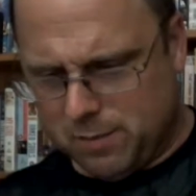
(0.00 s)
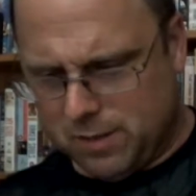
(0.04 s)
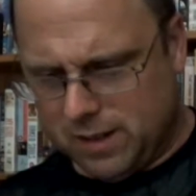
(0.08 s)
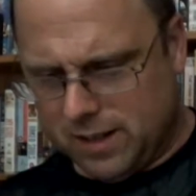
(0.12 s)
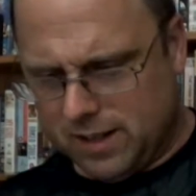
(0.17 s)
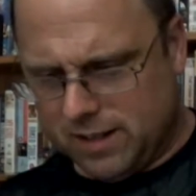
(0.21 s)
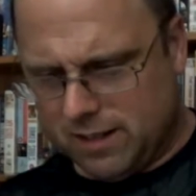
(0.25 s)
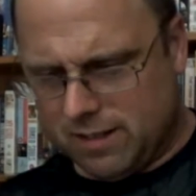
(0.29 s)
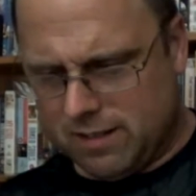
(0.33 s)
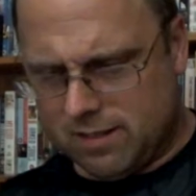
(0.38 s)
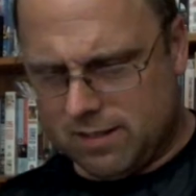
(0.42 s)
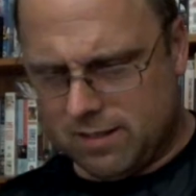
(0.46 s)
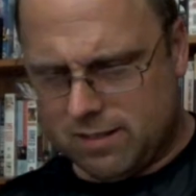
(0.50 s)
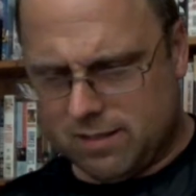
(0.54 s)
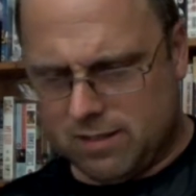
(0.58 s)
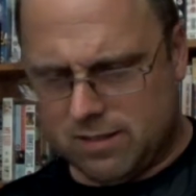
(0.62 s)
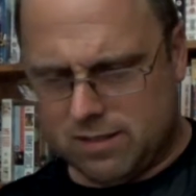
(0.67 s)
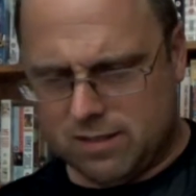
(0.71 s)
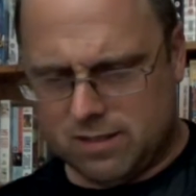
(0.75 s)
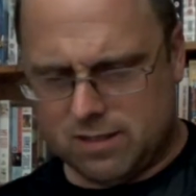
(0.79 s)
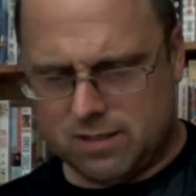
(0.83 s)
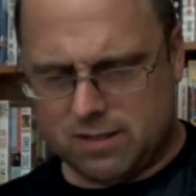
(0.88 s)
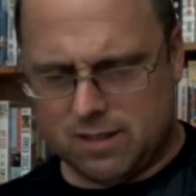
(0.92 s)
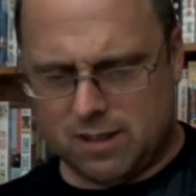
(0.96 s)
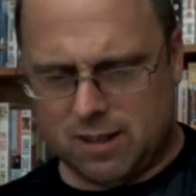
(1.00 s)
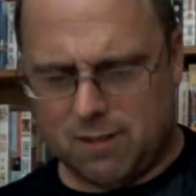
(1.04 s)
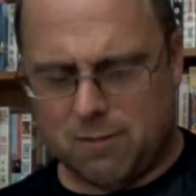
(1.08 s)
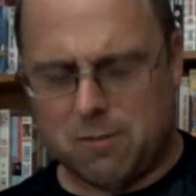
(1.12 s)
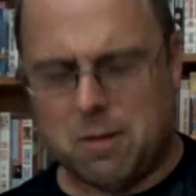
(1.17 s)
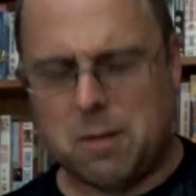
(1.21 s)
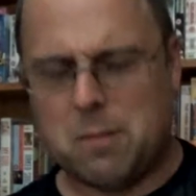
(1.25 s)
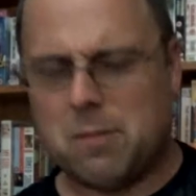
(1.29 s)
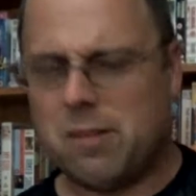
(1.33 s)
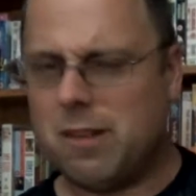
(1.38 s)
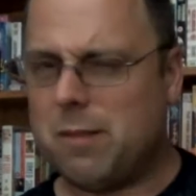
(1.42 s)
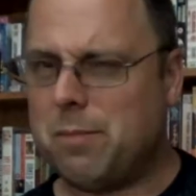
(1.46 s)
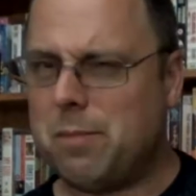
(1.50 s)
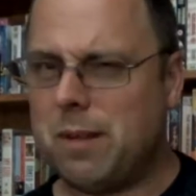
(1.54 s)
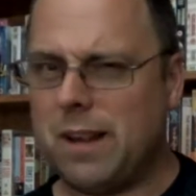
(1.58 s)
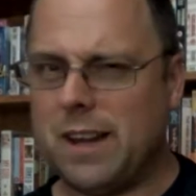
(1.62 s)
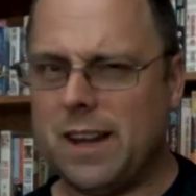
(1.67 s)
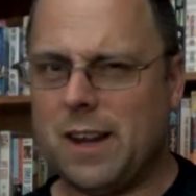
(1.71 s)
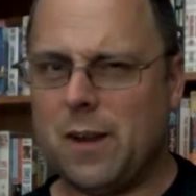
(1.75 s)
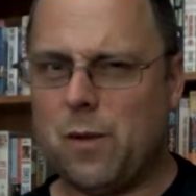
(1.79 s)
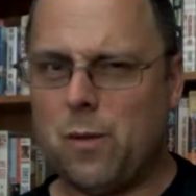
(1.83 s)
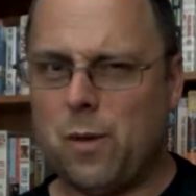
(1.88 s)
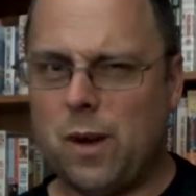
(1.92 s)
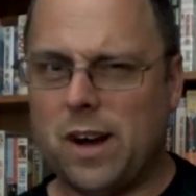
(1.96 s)
I remember it being
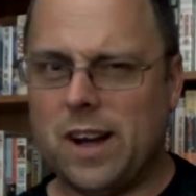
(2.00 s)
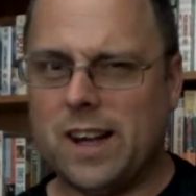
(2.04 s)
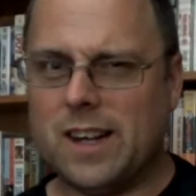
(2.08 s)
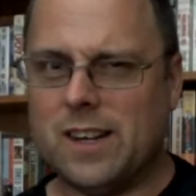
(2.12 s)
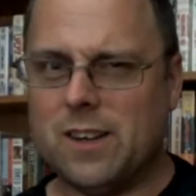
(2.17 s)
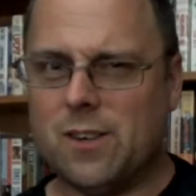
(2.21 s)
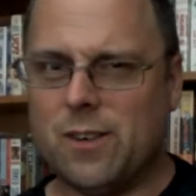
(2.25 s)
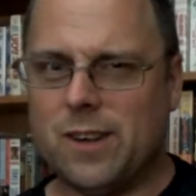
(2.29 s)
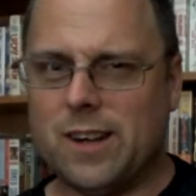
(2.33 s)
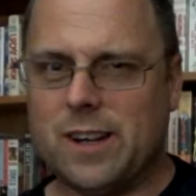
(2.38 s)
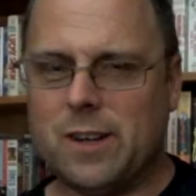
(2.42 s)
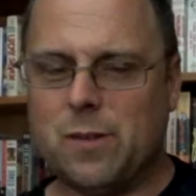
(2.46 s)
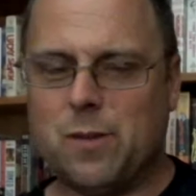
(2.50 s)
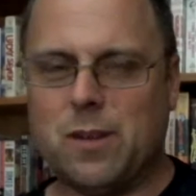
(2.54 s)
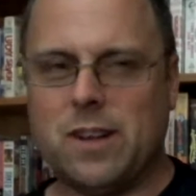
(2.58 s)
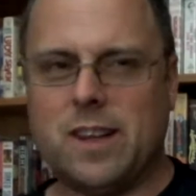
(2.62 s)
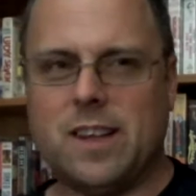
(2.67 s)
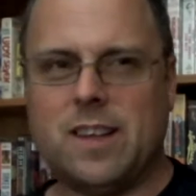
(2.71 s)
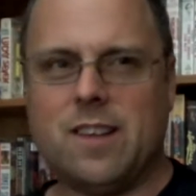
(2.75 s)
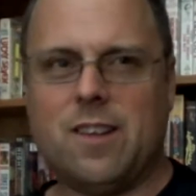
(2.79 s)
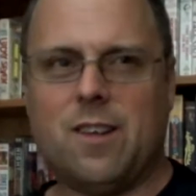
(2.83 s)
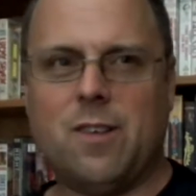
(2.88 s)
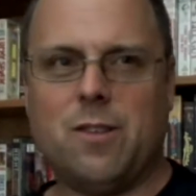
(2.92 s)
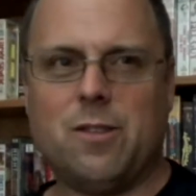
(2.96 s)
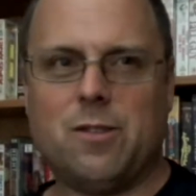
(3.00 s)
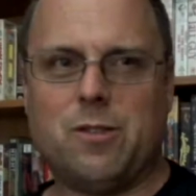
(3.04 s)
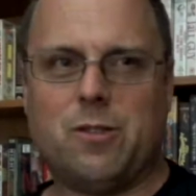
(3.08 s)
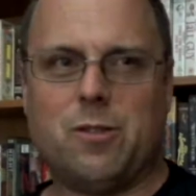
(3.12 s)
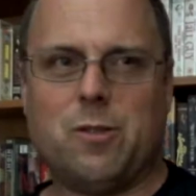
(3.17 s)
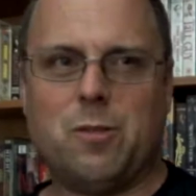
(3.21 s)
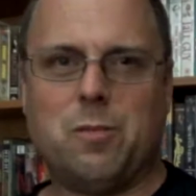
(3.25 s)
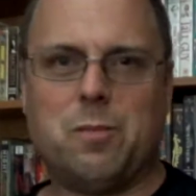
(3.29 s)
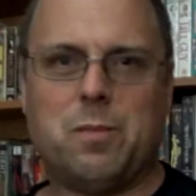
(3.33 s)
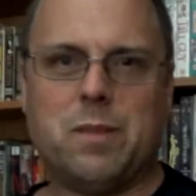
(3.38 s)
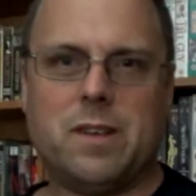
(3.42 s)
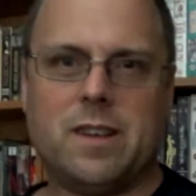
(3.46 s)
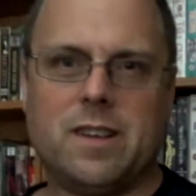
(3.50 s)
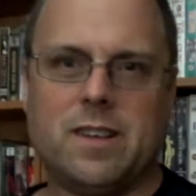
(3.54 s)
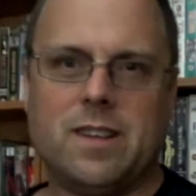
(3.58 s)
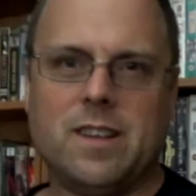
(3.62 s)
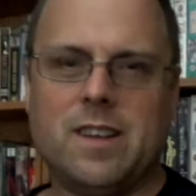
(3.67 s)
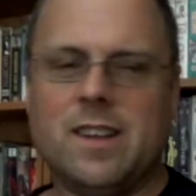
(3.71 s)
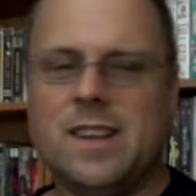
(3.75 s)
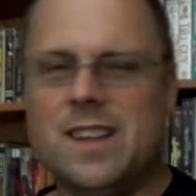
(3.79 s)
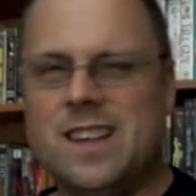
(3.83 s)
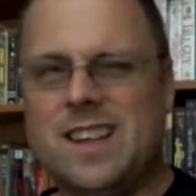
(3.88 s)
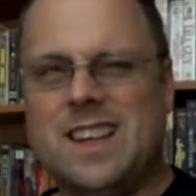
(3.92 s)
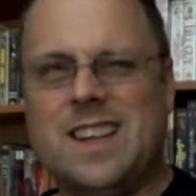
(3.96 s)
quite annoying with the whole jumping
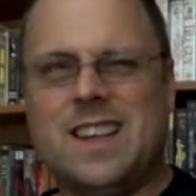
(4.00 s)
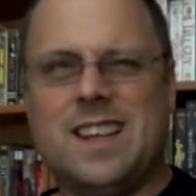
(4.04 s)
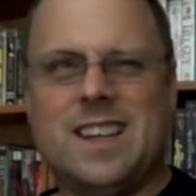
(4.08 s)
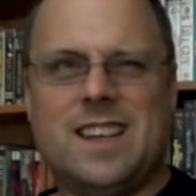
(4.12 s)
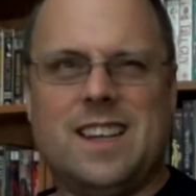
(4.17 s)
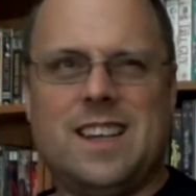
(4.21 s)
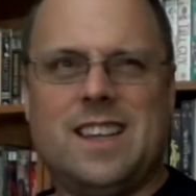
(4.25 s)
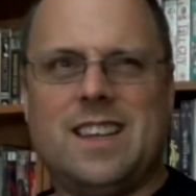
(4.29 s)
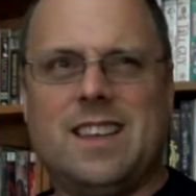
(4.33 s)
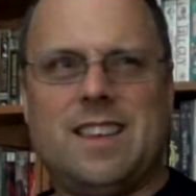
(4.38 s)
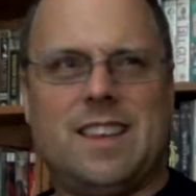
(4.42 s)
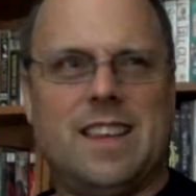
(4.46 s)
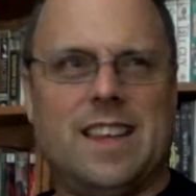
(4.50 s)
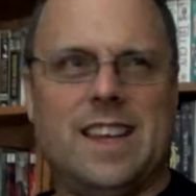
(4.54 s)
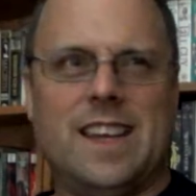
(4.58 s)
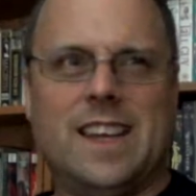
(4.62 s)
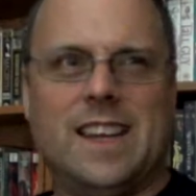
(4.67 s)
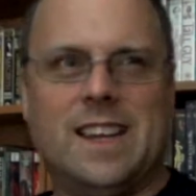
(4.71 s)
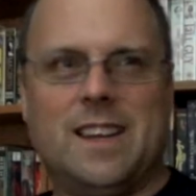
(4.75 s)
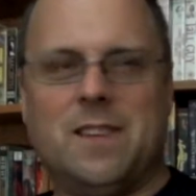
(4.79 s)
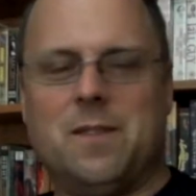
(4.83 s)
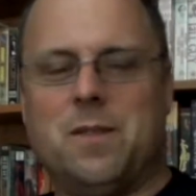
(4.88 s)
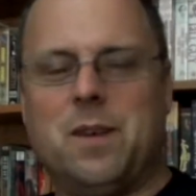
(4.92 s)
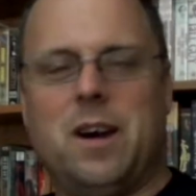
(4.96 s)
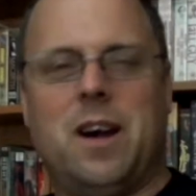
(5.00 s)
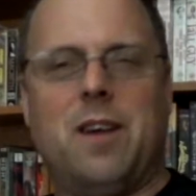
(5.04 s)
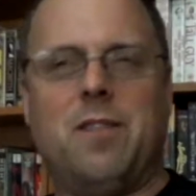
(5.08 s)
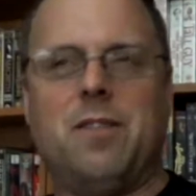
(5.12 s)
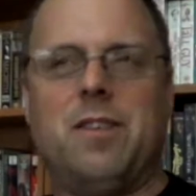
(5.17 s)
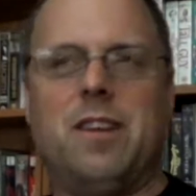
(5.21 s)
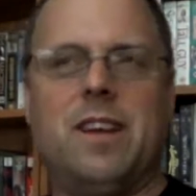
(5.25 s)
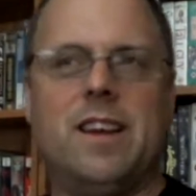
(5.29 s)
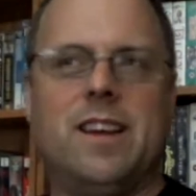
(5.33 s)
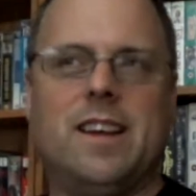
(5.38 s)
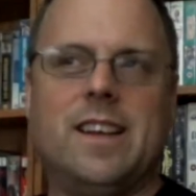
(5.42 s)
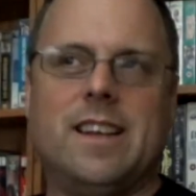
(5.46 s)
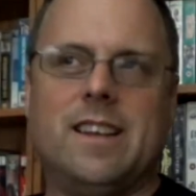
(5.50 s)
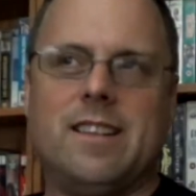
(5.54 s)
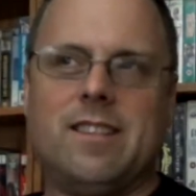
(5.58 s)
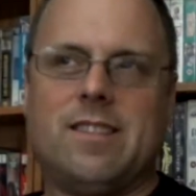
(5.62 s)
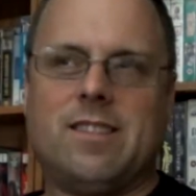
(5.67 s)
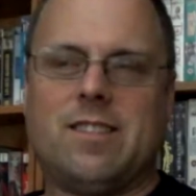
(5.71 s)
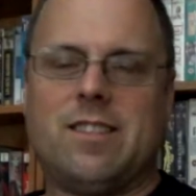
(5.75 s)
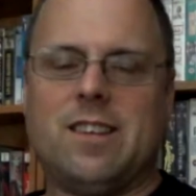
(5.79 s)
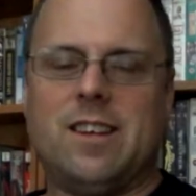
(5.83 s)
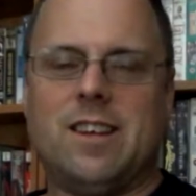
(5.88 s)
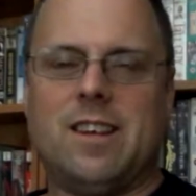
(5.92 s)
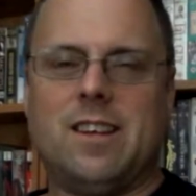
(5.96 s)
thing and what have you.
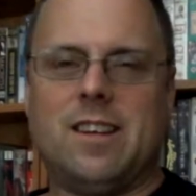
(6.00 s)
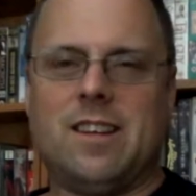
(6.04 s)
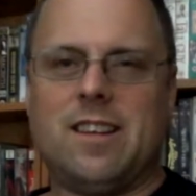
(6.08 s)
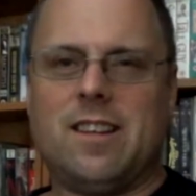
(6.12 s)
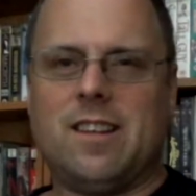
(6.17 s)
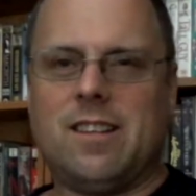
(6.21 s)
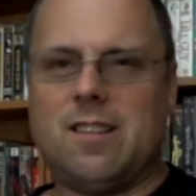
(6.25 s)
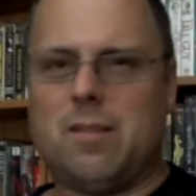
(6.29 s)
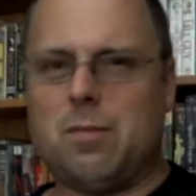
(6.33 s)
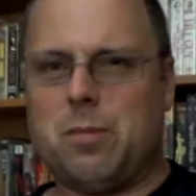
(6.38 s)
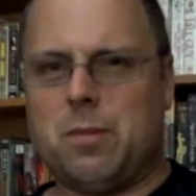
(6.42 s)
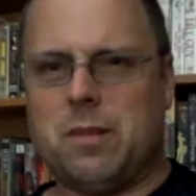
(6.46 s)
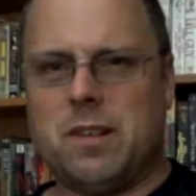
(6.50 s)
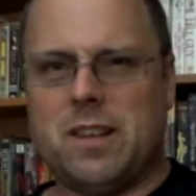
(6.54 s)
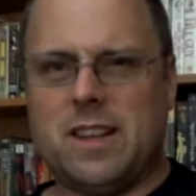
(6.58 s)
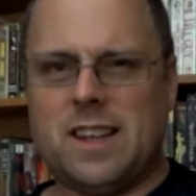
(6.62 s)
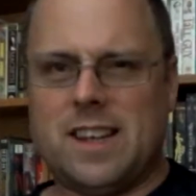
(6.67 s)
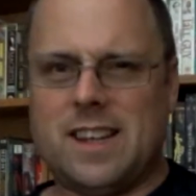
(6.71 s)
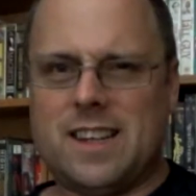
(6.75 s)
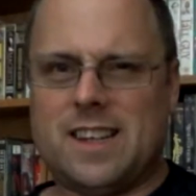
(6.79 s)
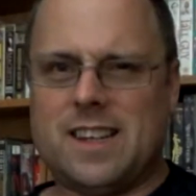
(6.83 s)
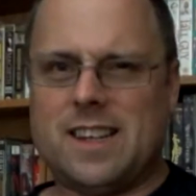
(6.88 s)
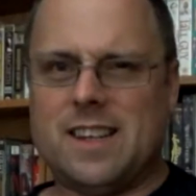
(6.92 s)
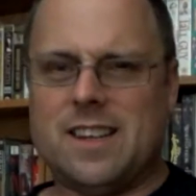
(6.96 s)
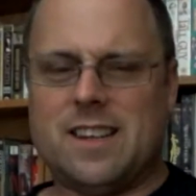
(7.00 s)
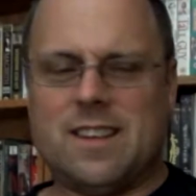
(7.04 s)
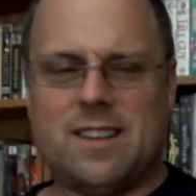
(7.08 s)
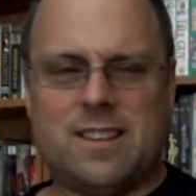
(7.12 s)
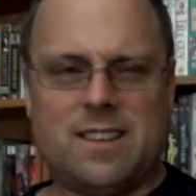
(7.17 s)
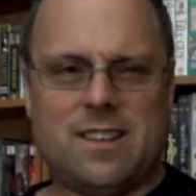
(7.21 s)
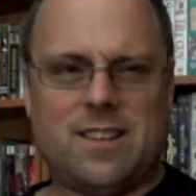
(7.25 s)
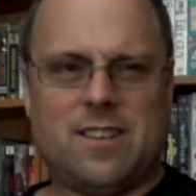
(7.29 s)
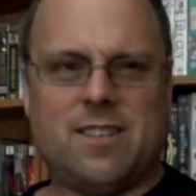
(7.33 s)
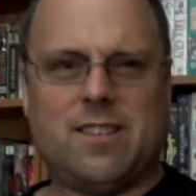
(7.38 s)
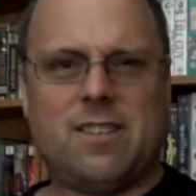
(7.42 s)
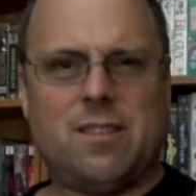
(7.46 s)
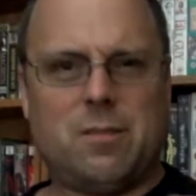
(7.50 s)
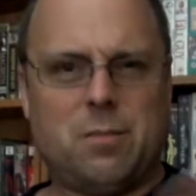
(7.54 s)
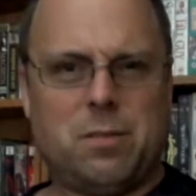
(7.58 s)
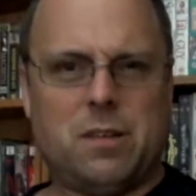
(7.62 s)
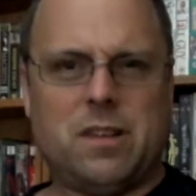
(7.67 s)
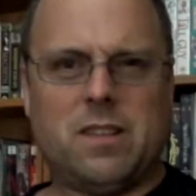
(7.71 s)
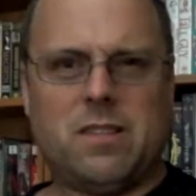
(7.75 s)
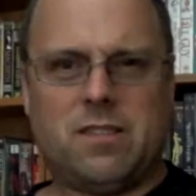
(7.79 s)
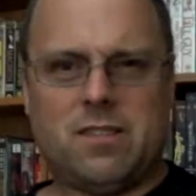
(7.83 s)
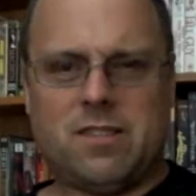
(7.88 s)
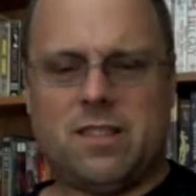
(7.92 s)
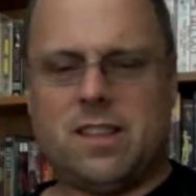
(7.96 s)
It's like a
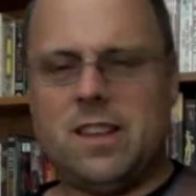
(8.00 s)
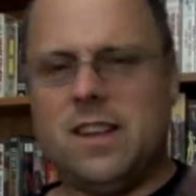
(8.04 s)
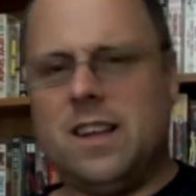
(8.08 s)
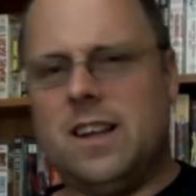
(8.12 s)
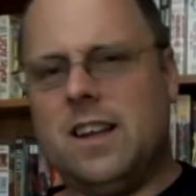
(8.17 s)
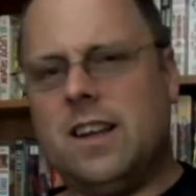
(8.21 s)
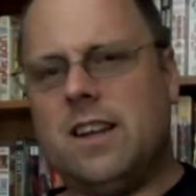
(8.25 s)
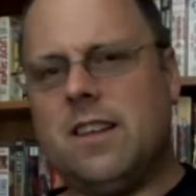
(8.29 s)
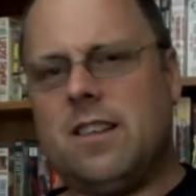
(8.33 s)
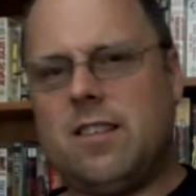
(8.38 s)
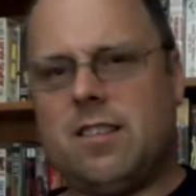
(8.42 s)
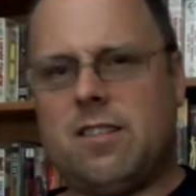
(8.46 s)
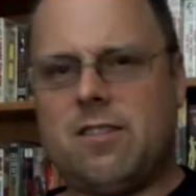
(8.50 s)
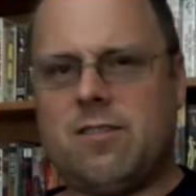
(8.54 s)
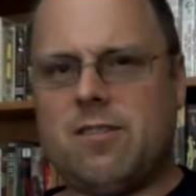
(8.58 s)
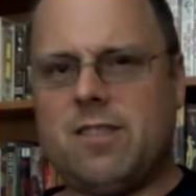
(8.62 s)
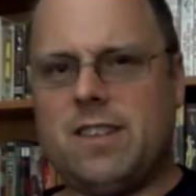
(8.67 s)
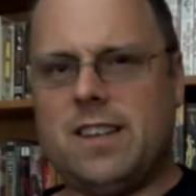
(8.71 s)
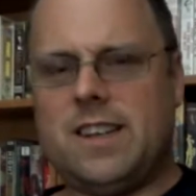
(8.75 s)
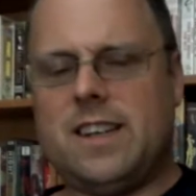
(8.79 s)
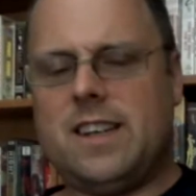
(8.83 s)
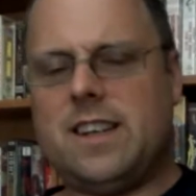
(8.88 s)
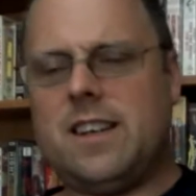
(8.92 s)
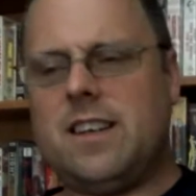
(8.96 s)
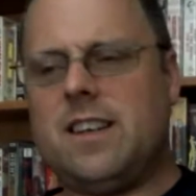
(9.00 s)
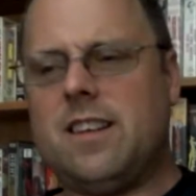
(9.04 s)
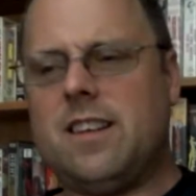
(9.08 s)
split screen.